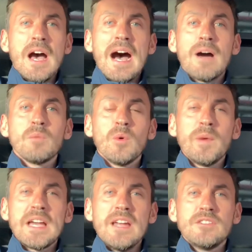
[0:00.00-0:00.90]
I will
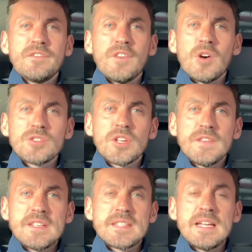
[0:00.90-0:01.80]
be getting your thoughts on
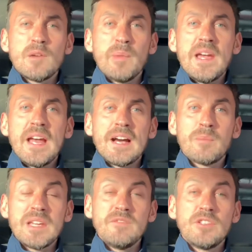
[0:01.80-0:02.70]
this in a bit, and I'll
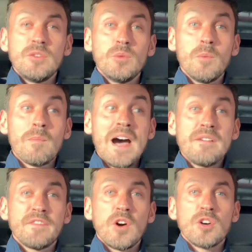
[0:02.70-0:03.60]
be giving you
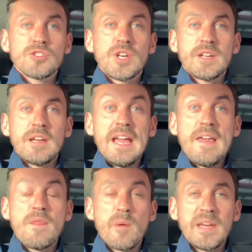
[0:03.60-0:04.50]
my thoughts on it
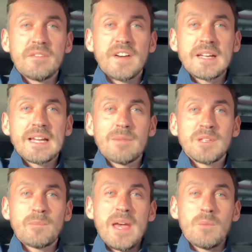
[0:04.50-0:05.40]
in the big VanCam
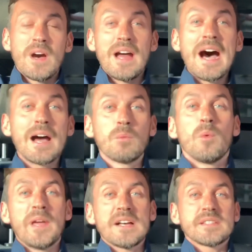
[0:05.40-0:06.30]
debate, where I will
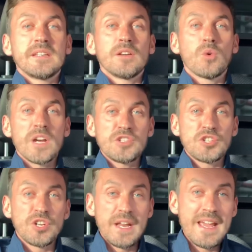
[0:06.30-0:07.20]
be asking the question,